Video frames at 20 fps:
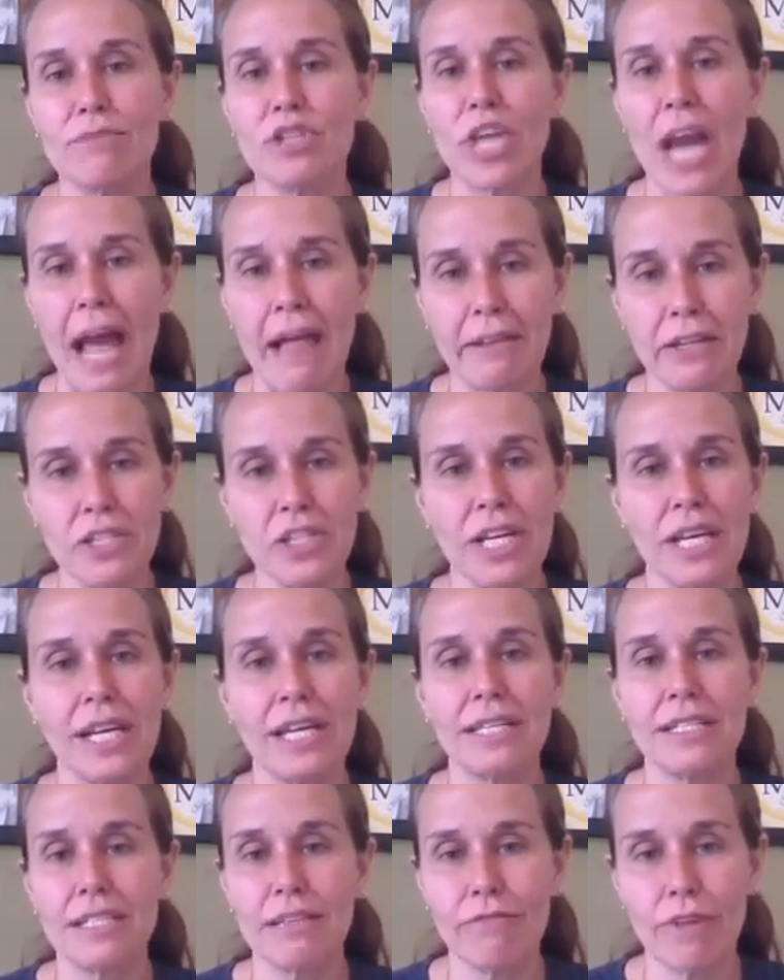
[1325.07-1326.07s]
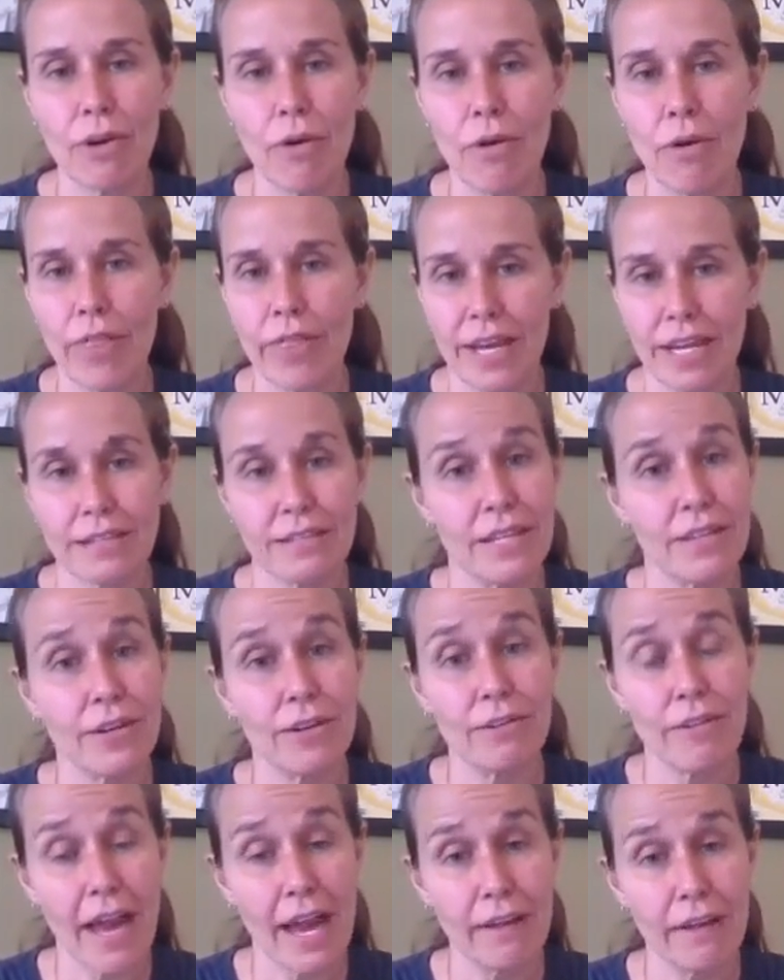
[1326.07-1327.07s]
challenging and difficult things in
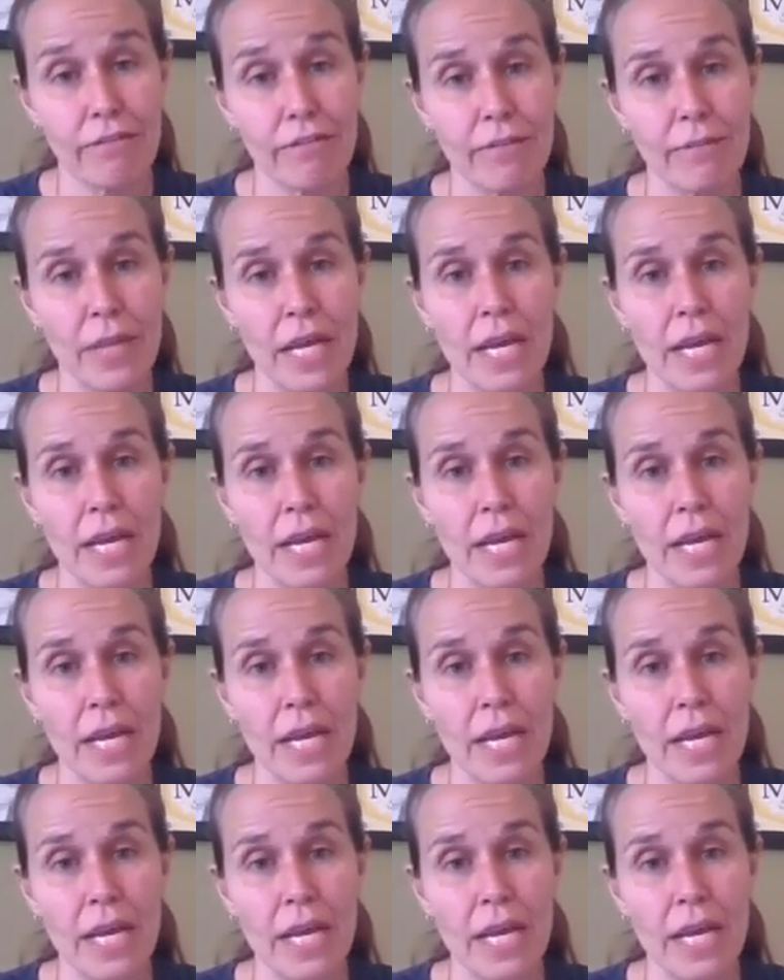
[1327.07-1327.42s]
their life.